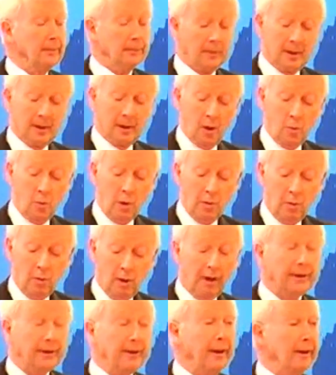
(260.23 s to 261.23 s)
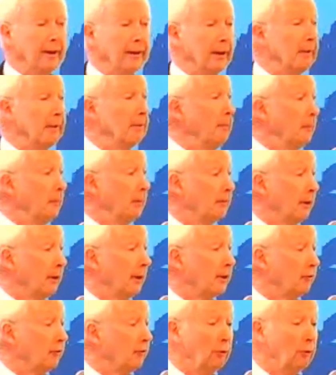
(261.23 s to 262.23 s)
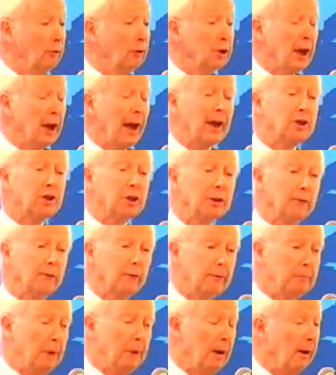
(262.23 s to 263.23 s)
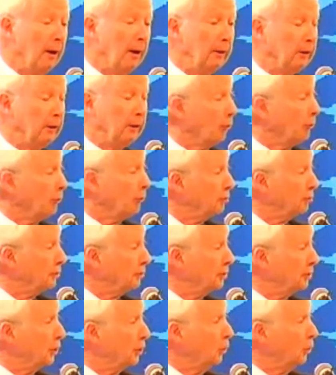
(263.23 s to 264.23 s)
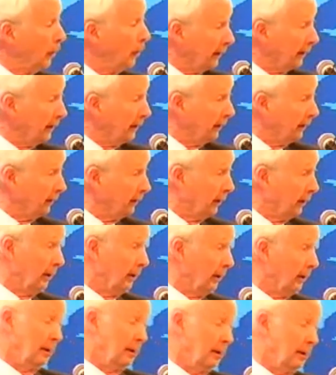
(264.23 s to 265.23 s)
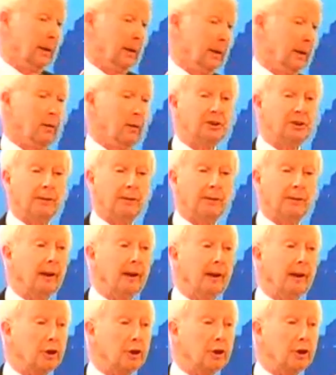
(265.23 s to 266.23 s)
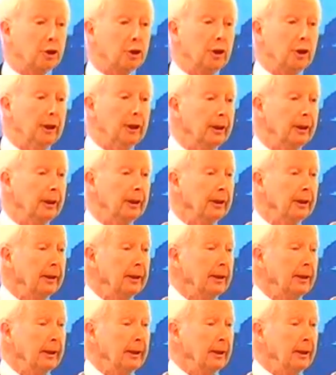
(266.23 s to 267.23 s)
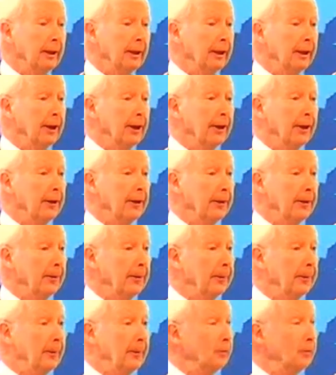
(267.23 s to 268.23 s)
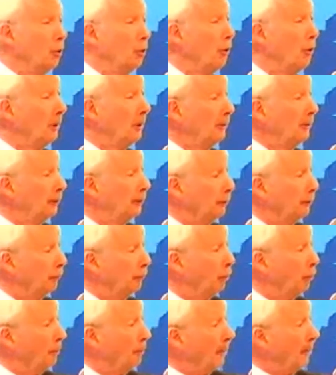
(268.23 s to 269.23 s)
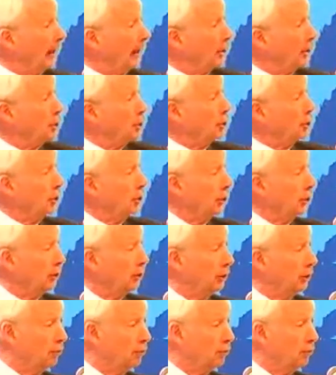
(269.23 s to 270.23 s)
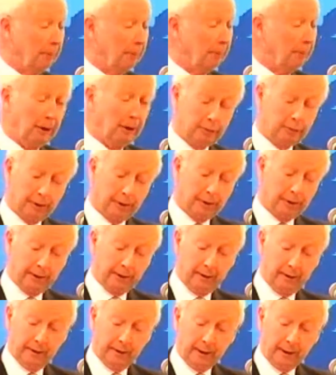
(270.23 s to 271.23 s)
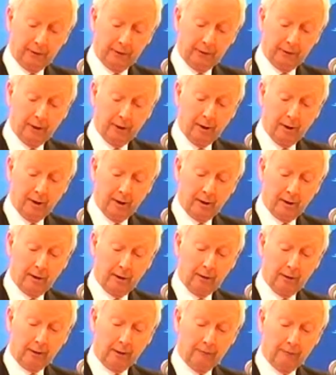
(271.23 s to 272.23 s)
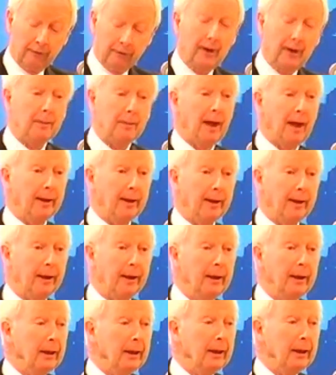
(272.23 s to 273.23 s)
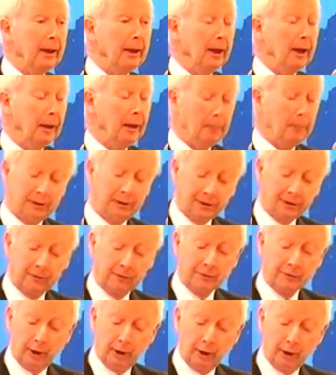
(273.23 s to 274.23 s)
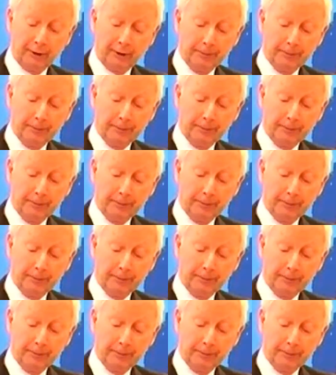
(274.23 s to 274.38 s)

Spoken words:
And we won. The greatest foolish action of Mahern, of course, was to win the 07 election. Normally Fianna Fáil managed to drop out when things are looking fairly bad, but it serves him right.